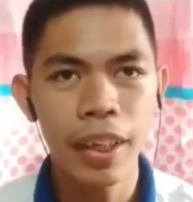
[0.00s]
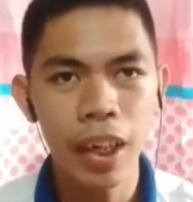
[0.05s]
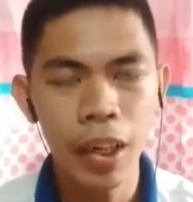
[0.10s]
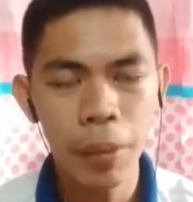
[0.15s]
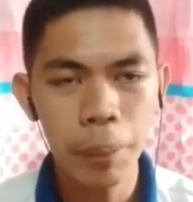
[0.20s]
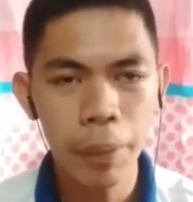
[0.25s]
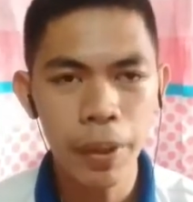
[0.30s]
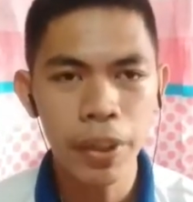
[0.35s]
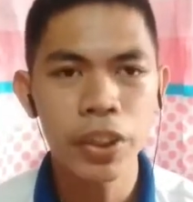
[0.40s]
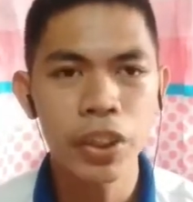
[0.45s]

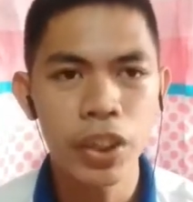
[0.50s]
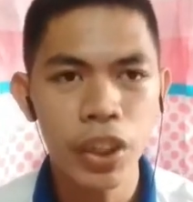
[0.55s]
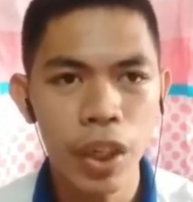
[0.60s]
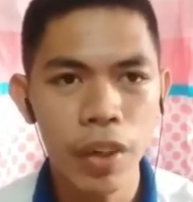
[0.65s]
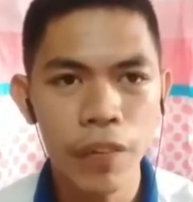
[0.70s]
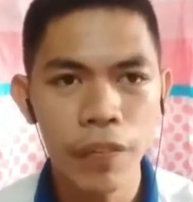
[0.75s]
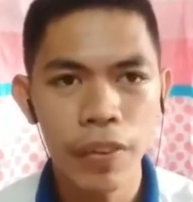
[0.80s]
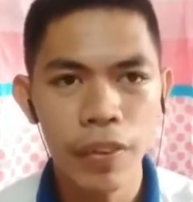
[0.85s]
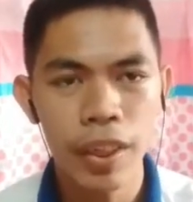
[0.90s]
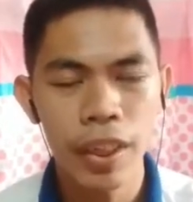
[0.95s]
garbage
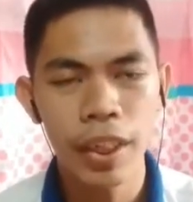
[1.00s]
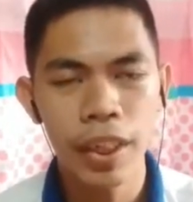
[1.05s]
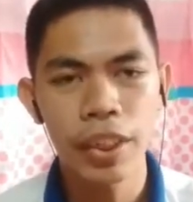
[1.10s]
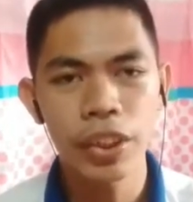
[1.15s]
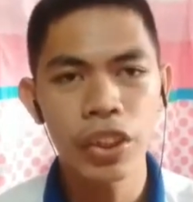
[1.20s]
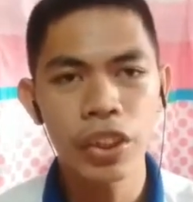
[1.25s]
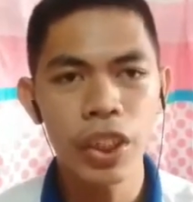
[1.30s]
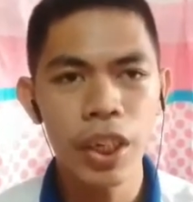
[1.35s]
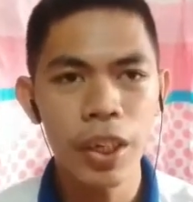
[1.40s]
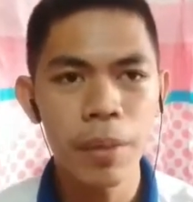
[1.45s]
of the
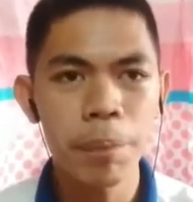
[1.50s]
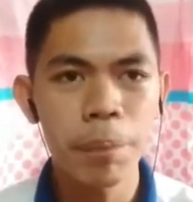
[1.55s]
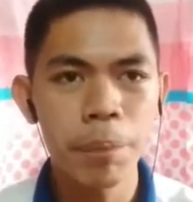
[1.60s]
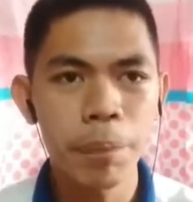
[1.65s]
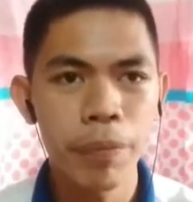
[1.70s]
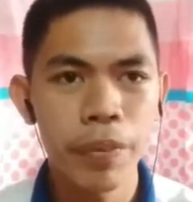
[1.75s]
ship